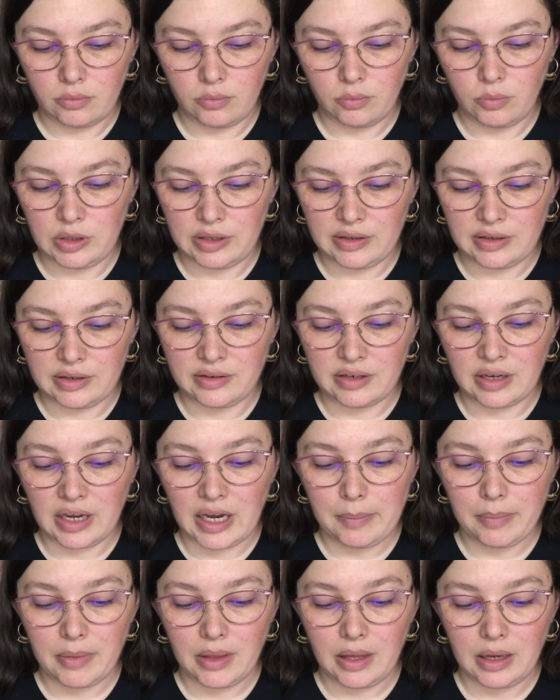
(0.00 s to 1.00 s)
we did
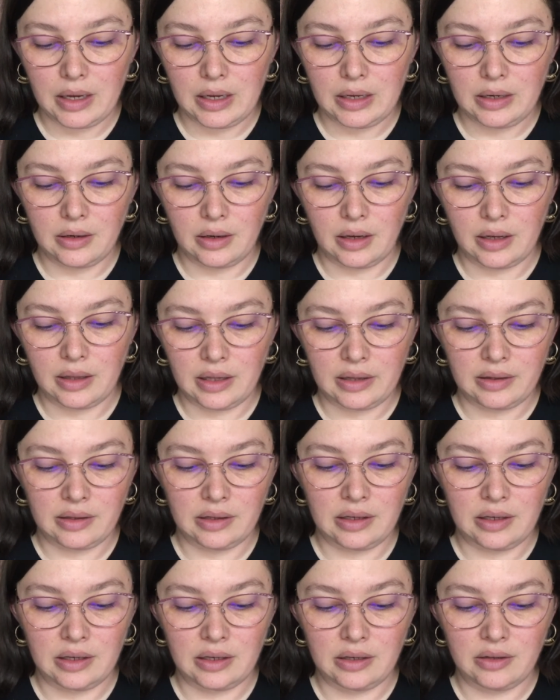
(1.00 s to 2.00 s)
timeline. I let the
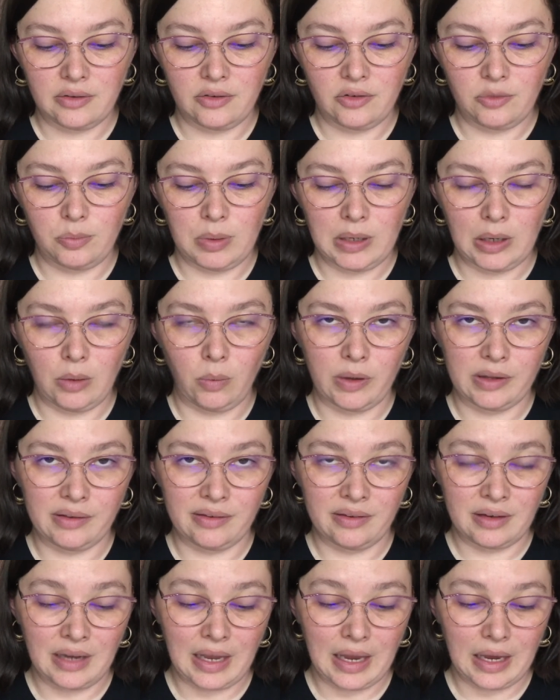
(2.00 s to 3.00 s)
kids pick one
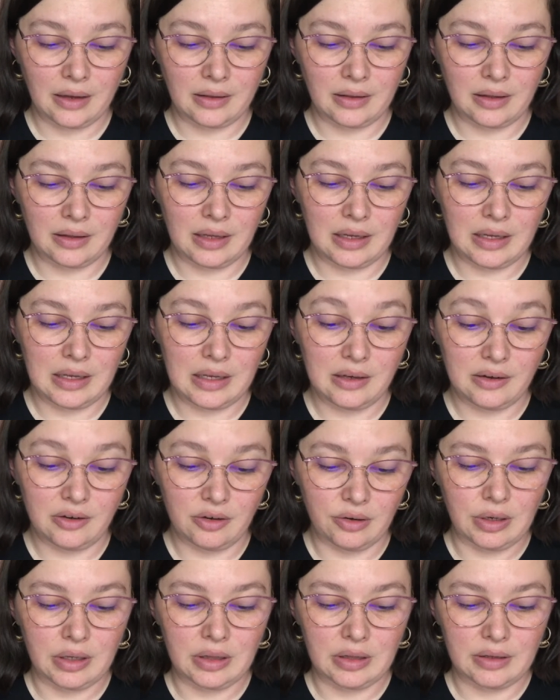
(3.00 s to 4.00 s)
snack that they eat
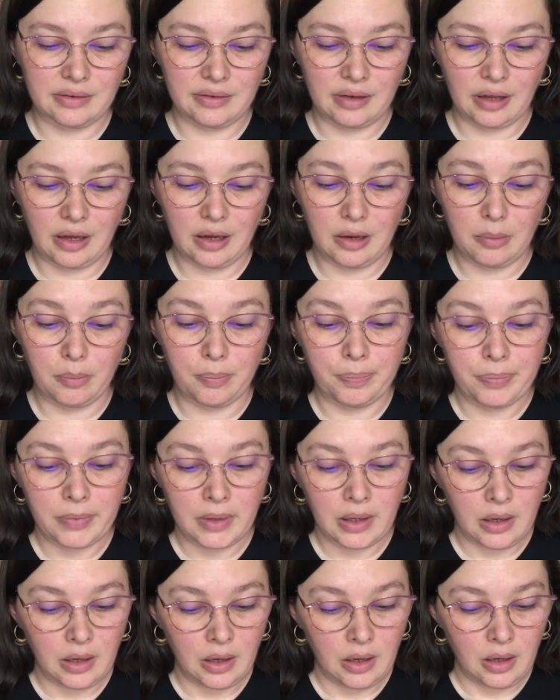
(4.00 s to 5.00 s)
during this time.
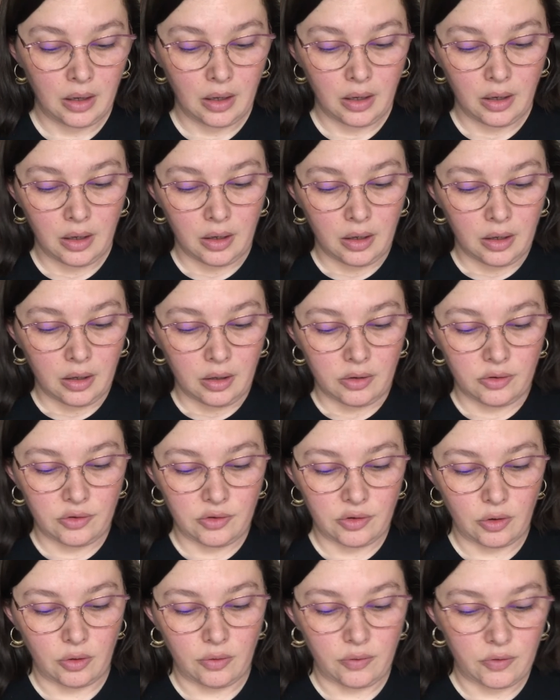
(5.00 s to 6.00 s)

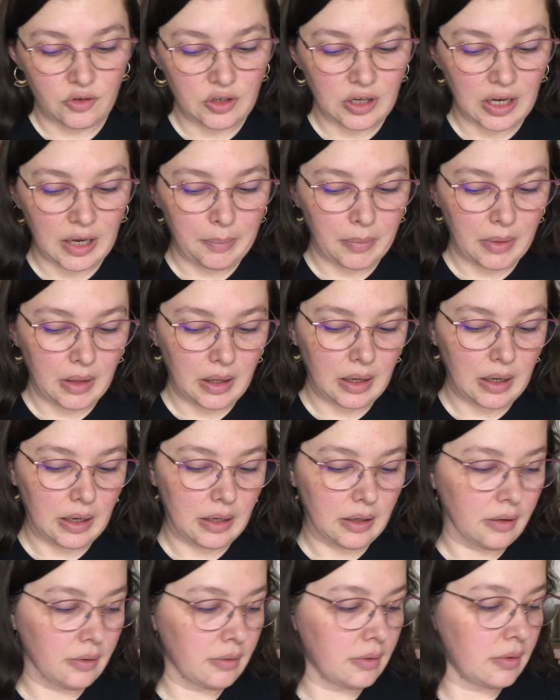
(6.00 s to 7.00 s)
So for timeline,